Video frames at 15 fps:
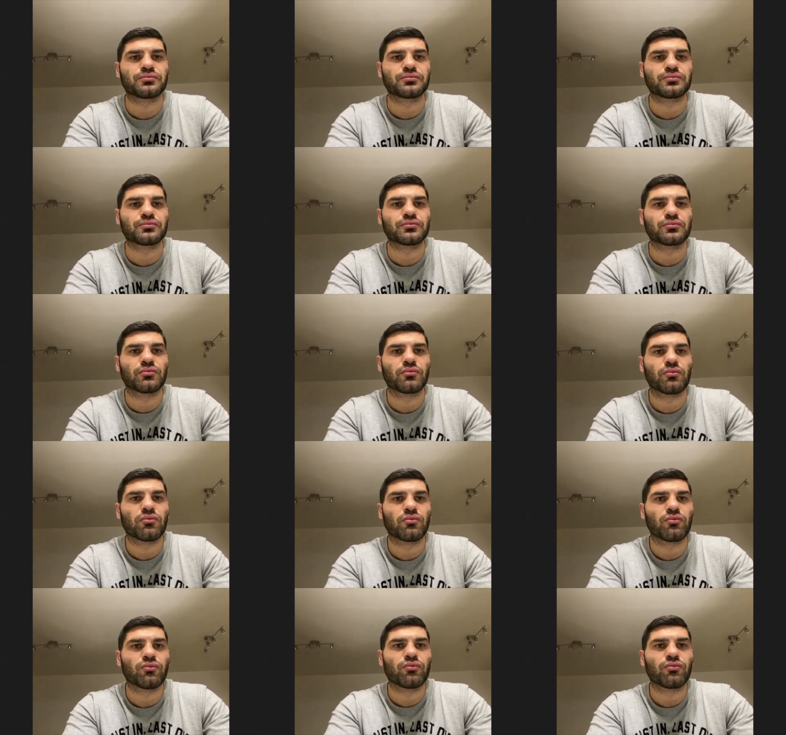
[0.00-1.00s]

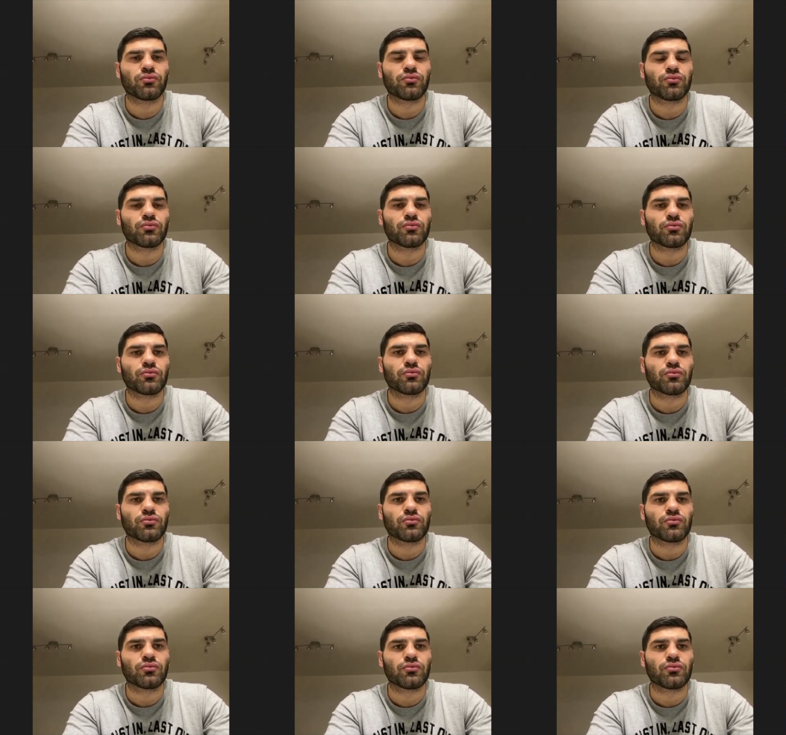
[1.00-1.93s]
(silence)